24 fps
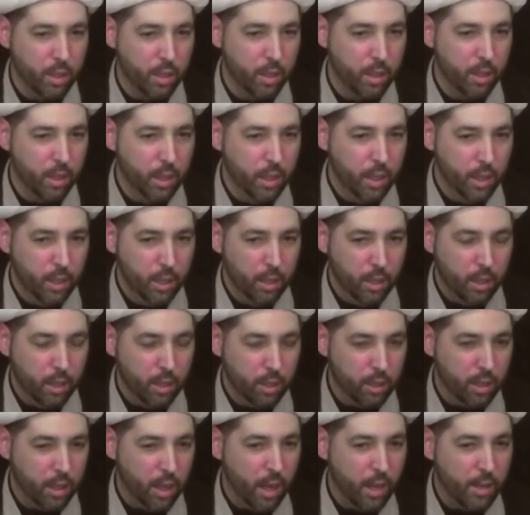they're
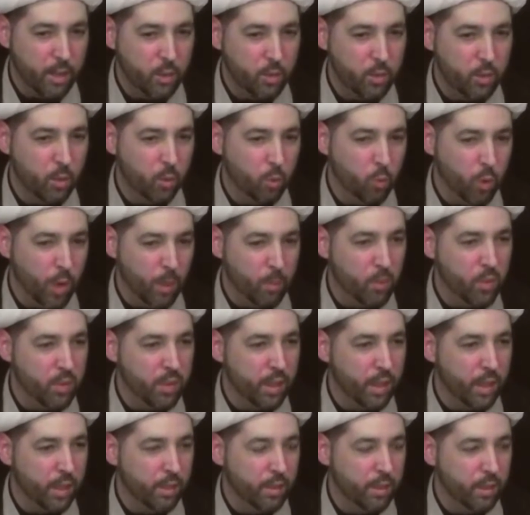God's
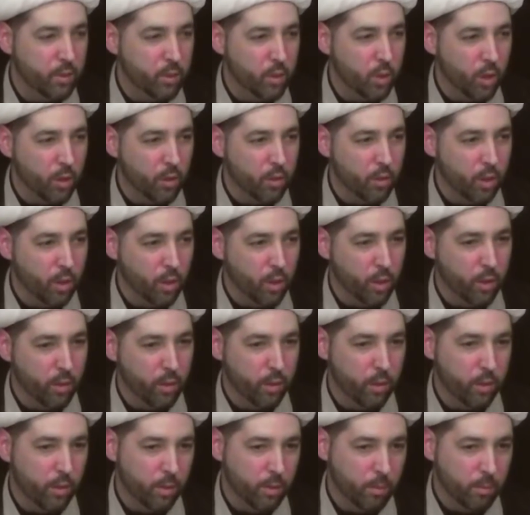representatives on the
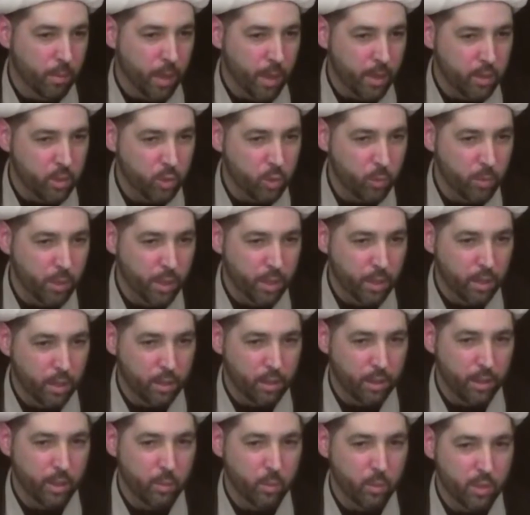earth, the Ma'sumeen
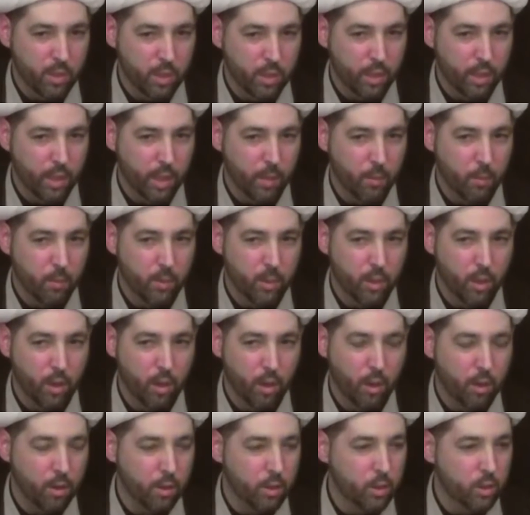alayhimus salam.
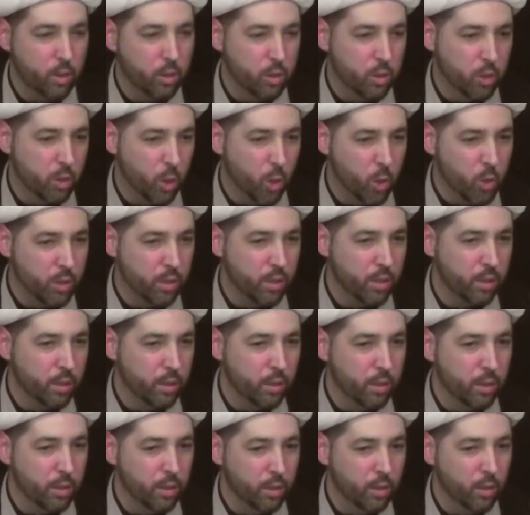They're our
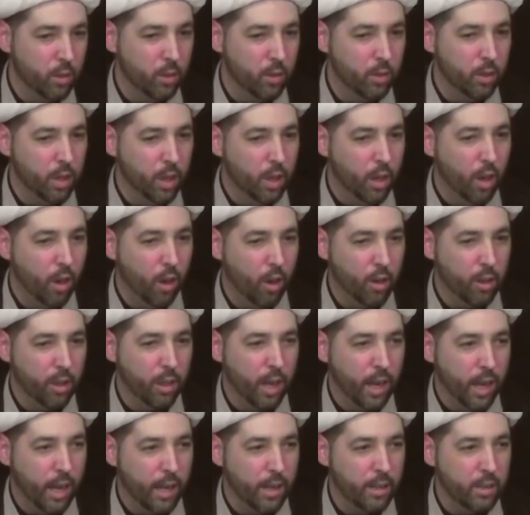chosen, our
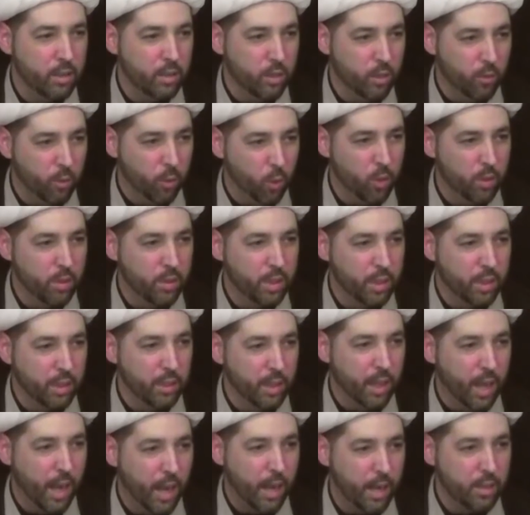guides, the
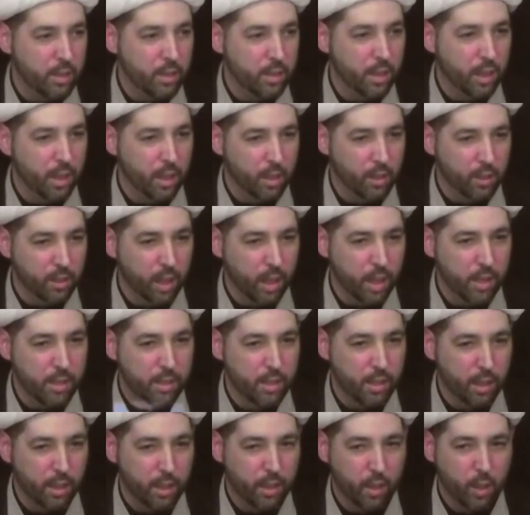14 guides that Allah
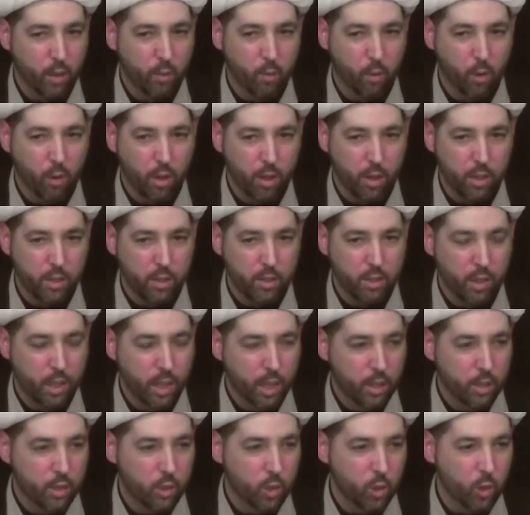sent here for us.
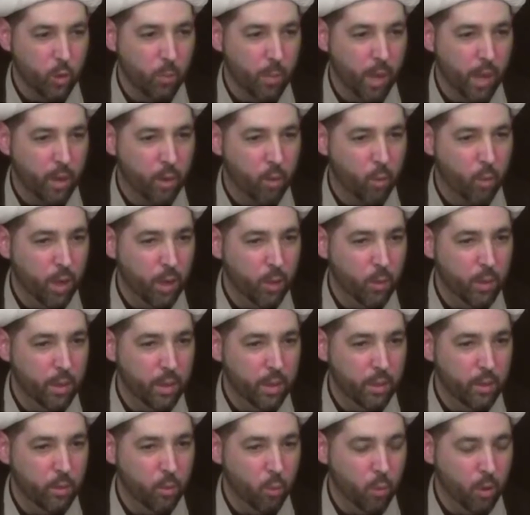So no matter where
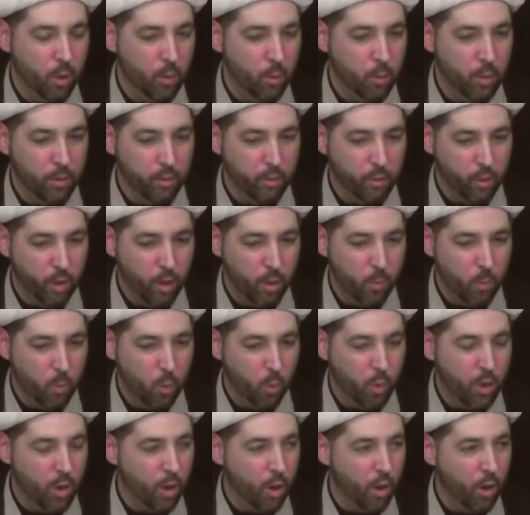we're
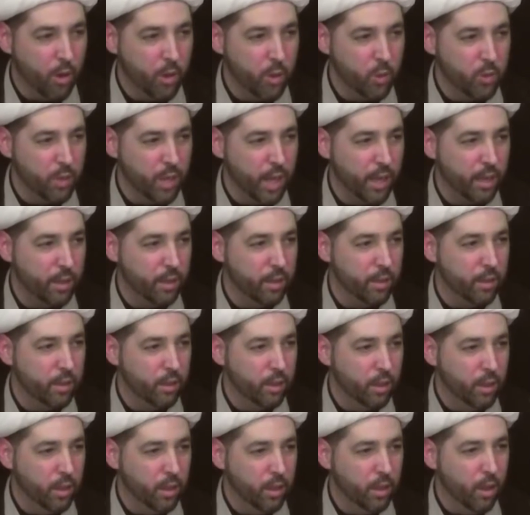from, we're all
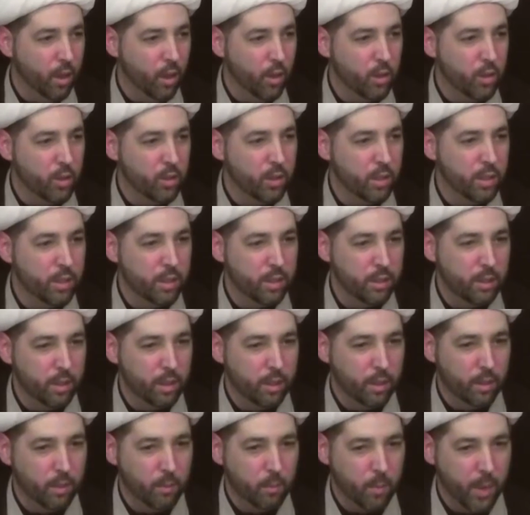united under this
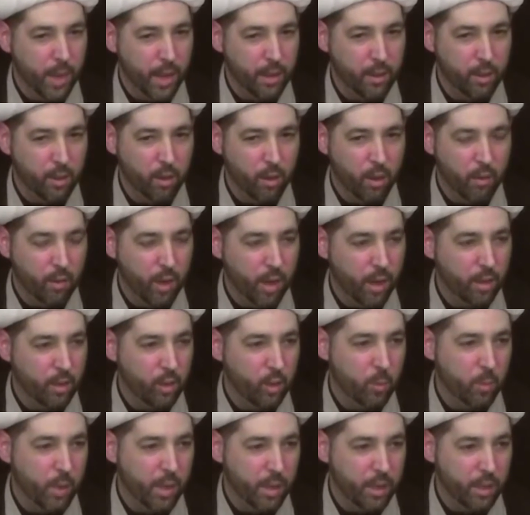banner of
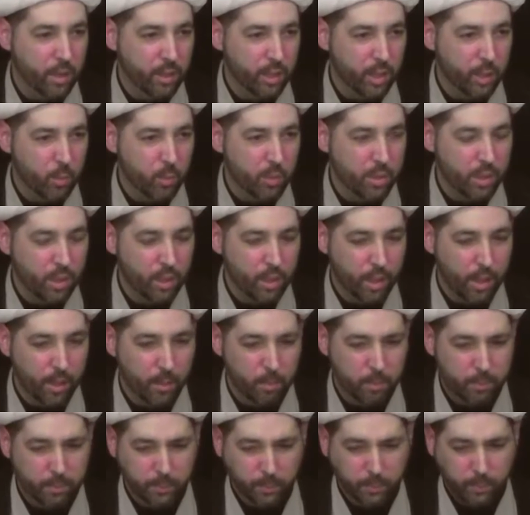Ahlul-Bayt alayhimus
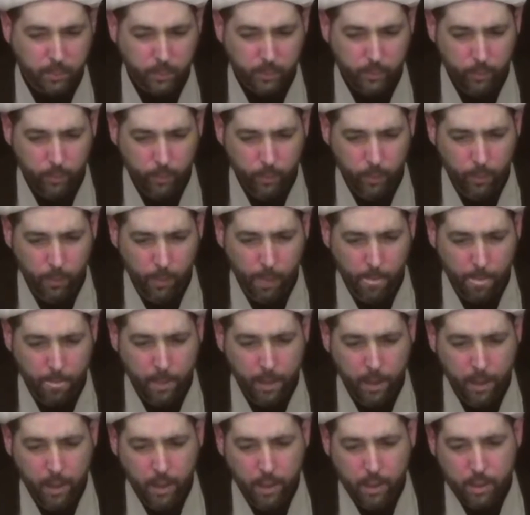salam.
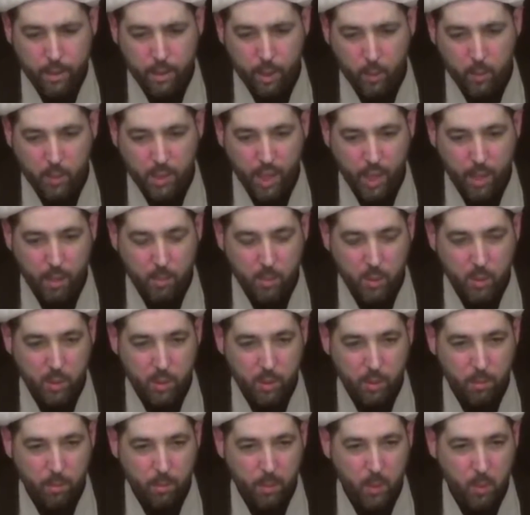
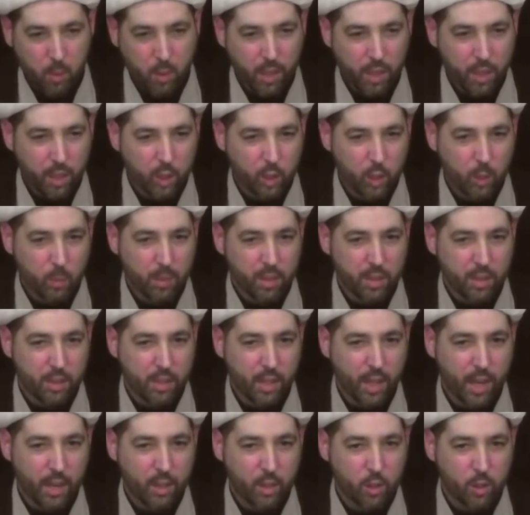Sometimes people get a little bit
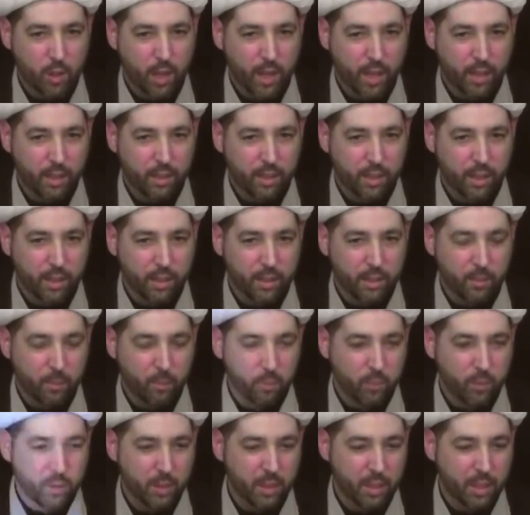sidetracked
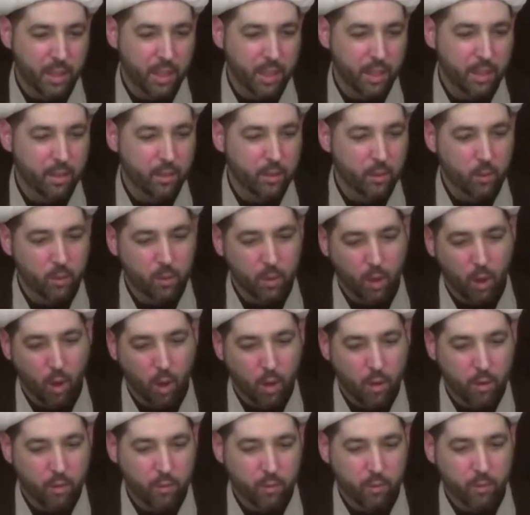and get
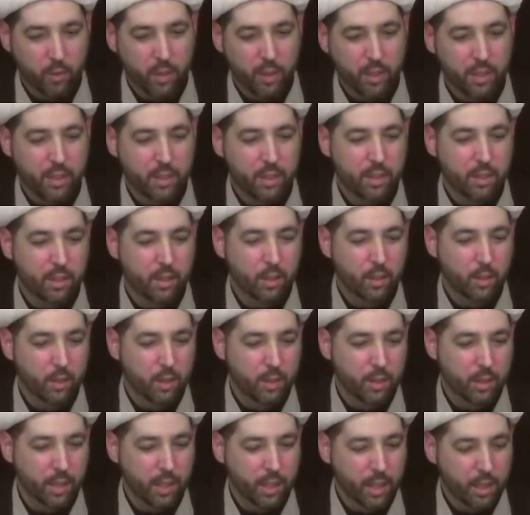off in this.
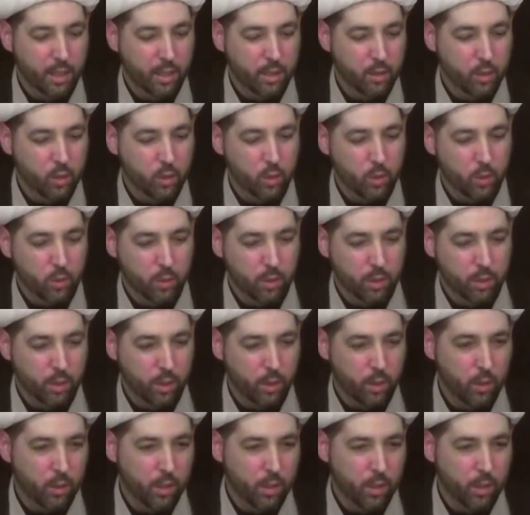They get into,